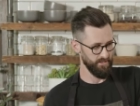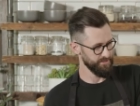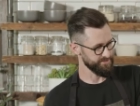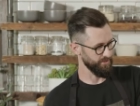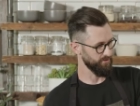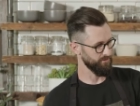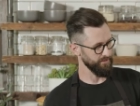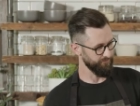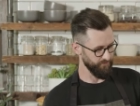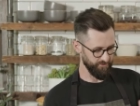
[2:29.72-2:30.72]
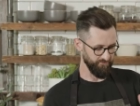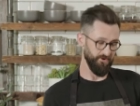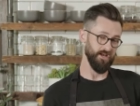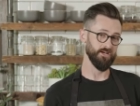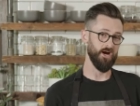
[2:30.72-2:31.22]
So if you can
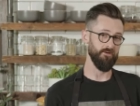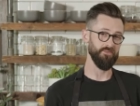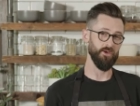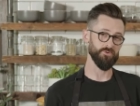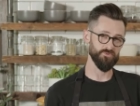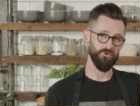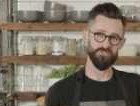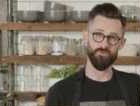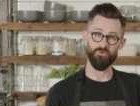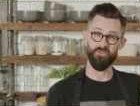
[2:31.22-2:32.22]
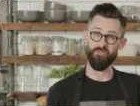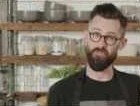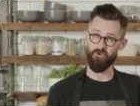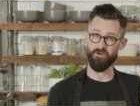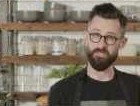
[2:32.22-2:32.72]
find coffee that was roasted within
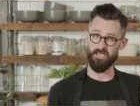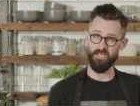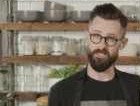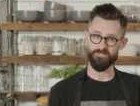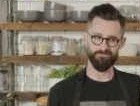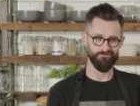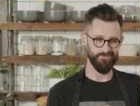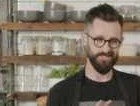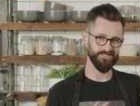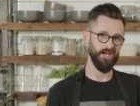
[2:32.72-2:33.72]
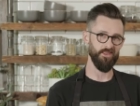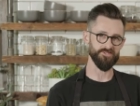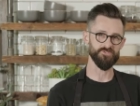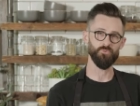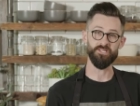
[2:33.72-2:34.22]
30 days, that's kind of
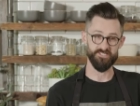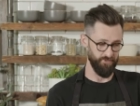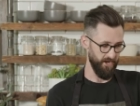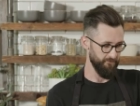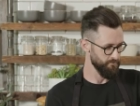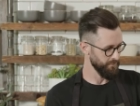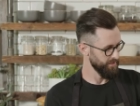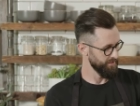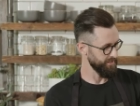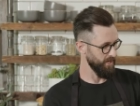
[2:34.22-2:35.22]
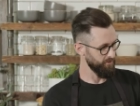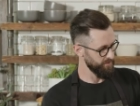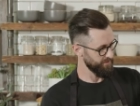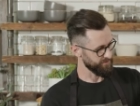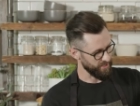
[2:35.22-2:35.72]
the sweet spot. Now, the